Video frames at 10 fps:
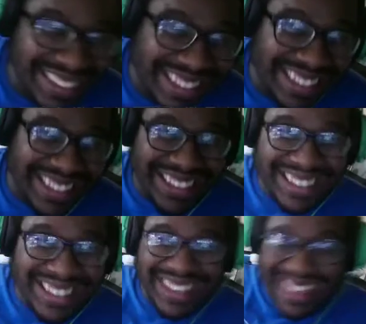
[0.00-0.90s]

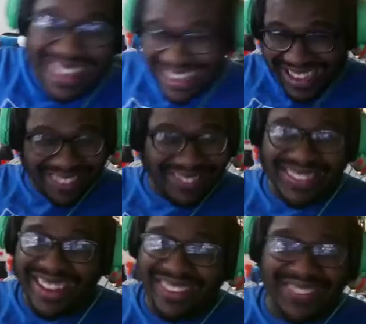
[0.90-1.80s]
You're loyal to
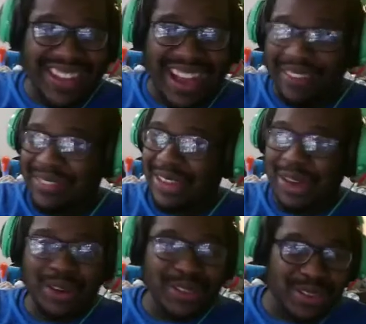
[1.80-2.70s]
a mountain,
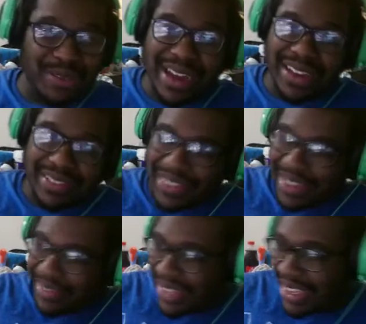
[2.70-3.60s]
dude. What a wimp.